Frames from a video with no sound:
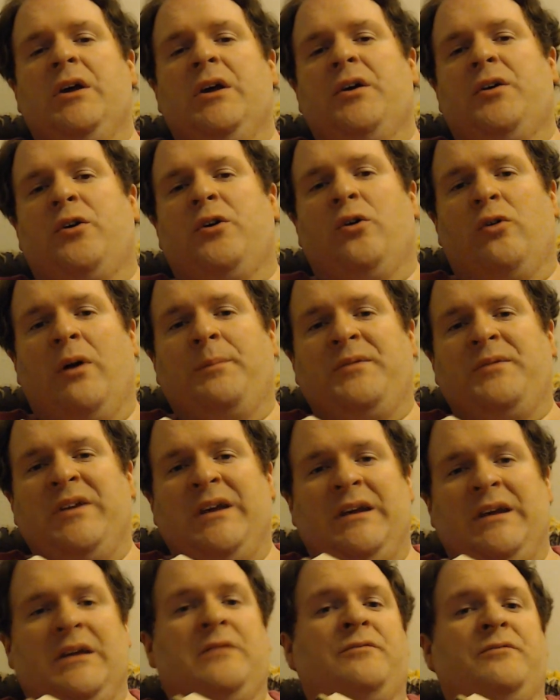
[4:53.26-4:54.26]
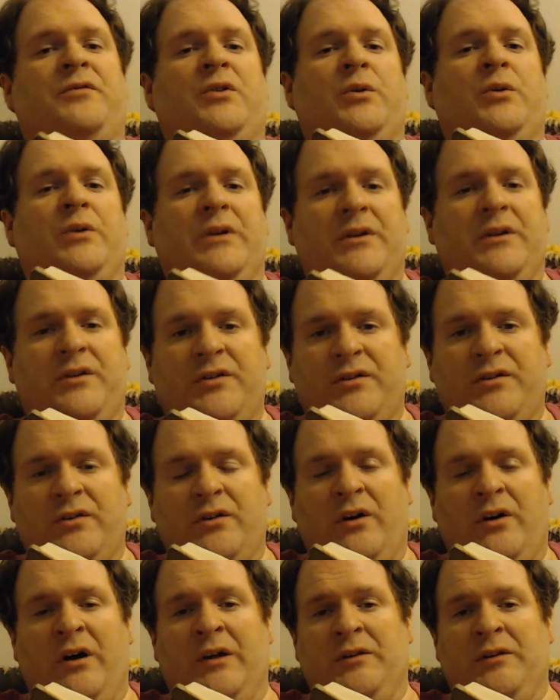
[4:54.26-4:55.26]
corrupting influence
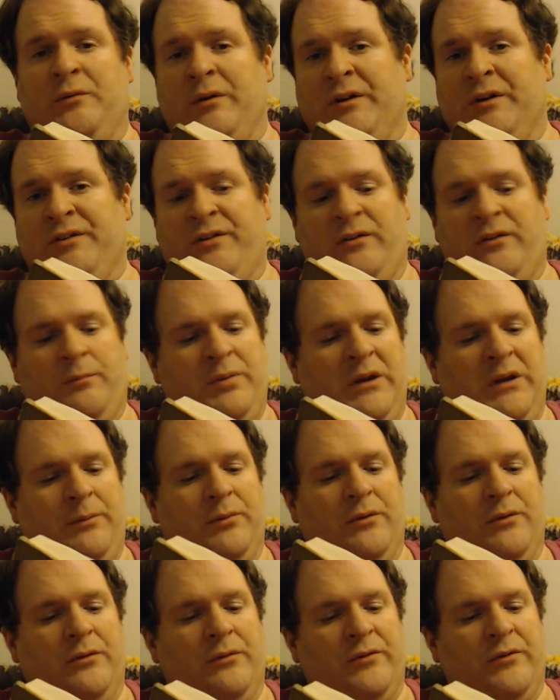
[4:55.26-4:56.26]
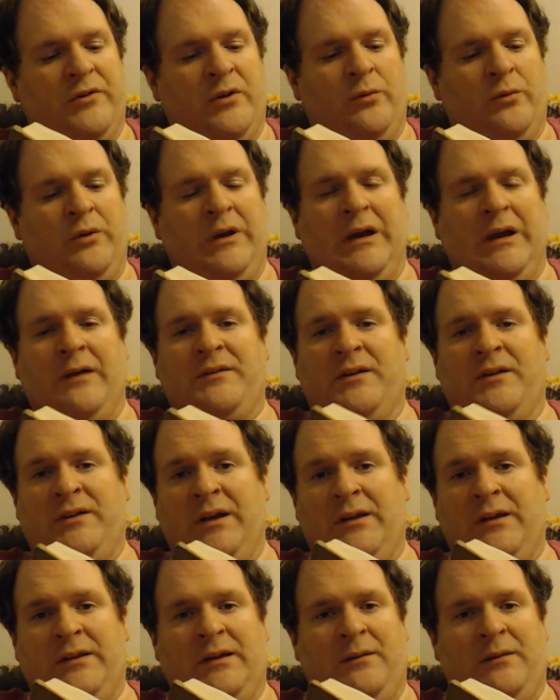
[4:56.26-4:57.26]
on the rest of the people. So we have to
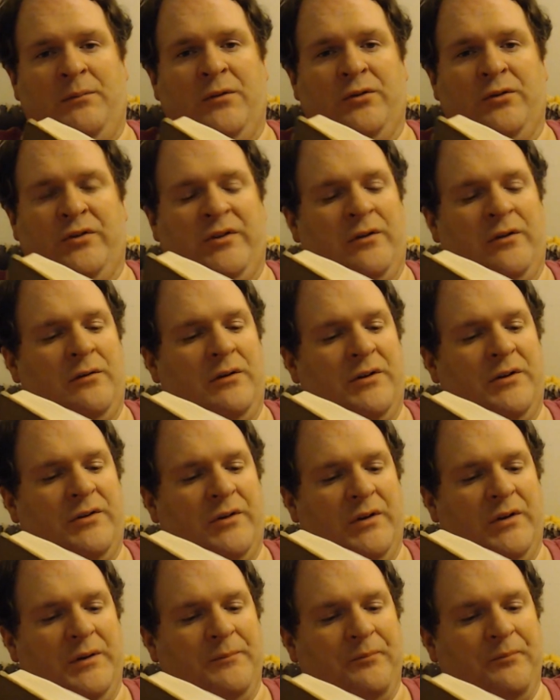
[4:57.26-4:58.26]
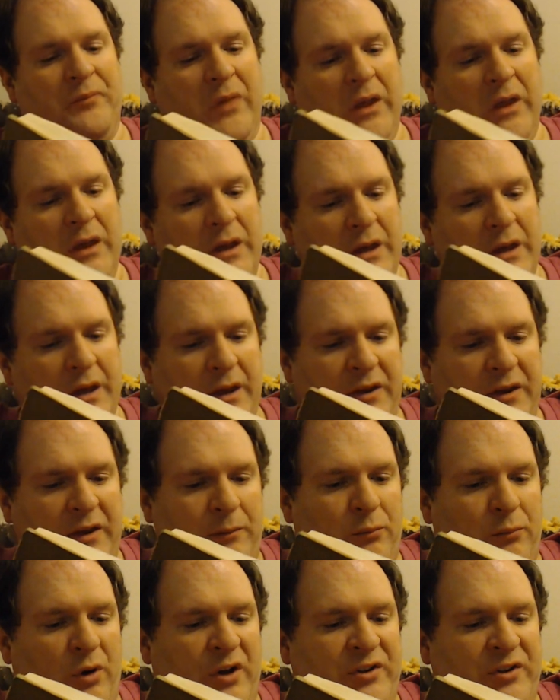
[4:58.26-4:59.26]
take that most seriously. He
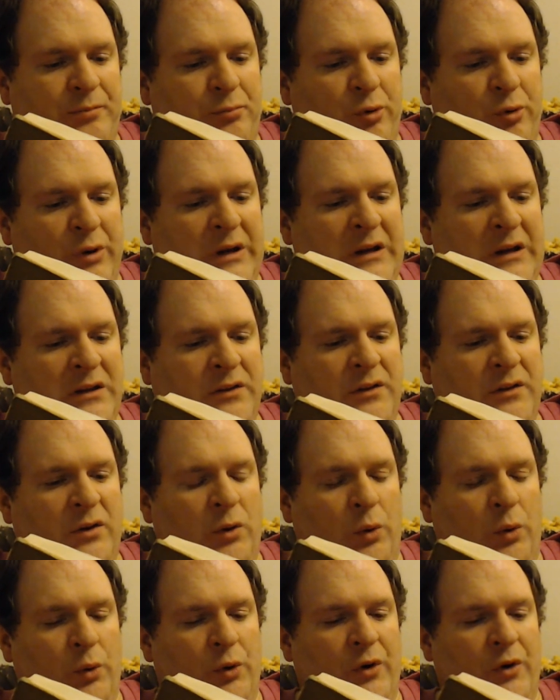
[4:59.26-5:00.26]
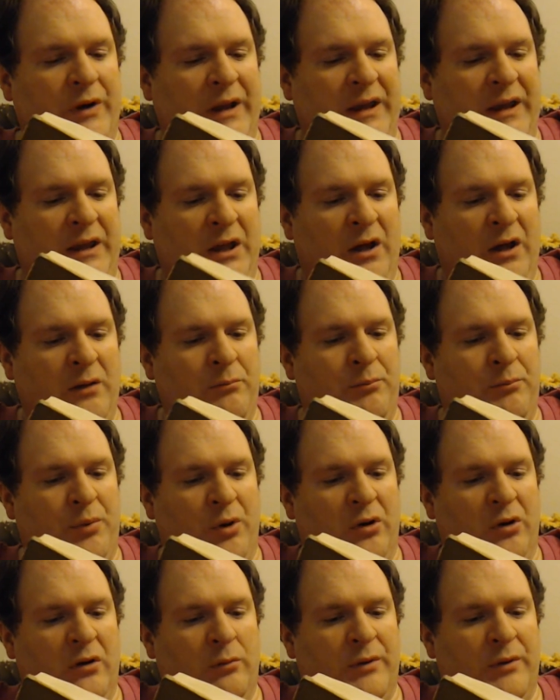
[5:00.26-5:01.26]
must bring to the Lord a young
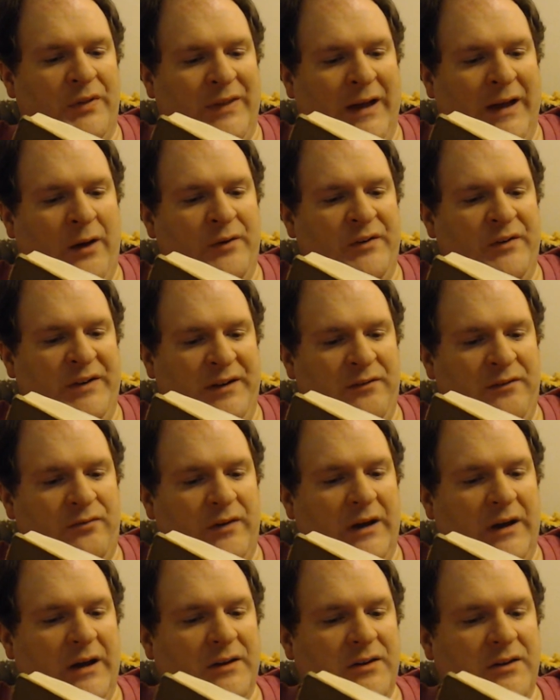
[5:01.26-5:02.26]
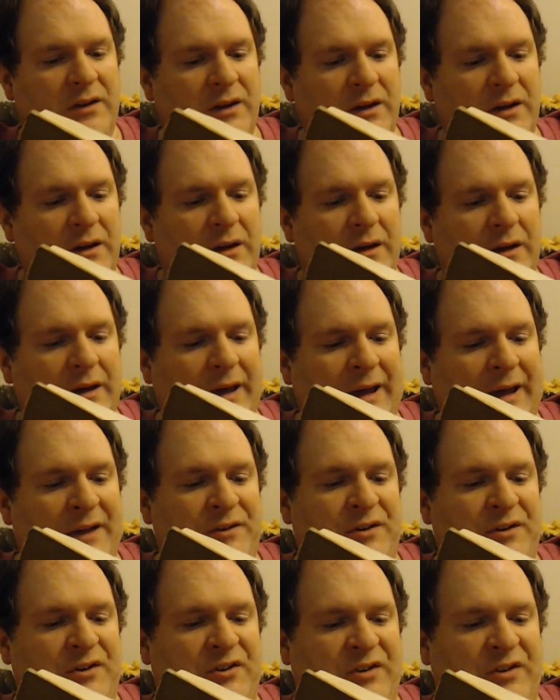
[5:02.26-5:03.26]
bull without defect,
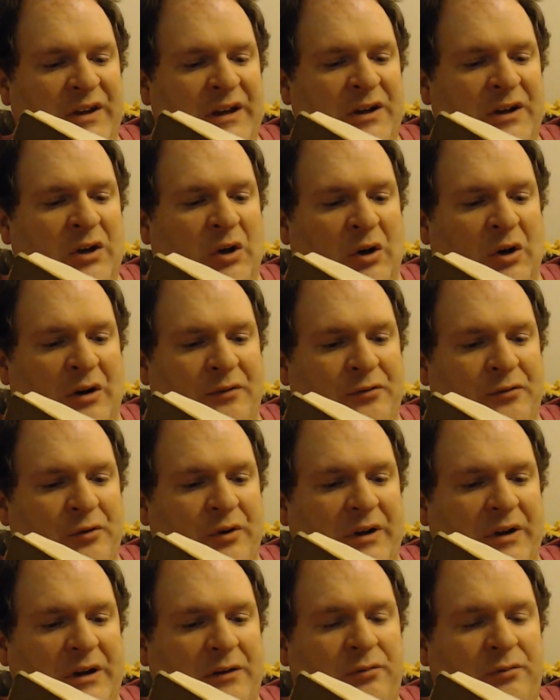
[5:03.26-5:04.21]
as a sin offering